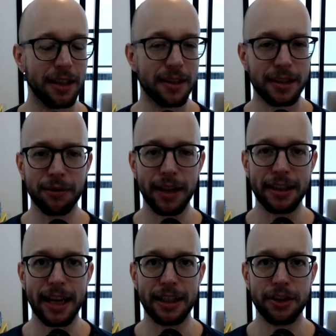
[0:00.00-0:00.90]
Stuff
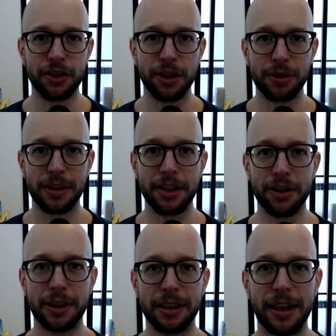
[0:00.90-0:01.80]
like that shows
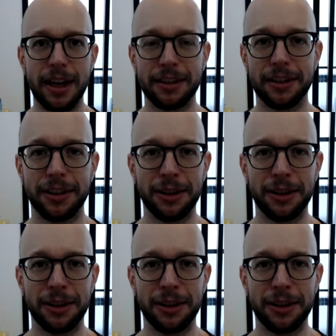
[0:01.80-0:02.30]
that you are not,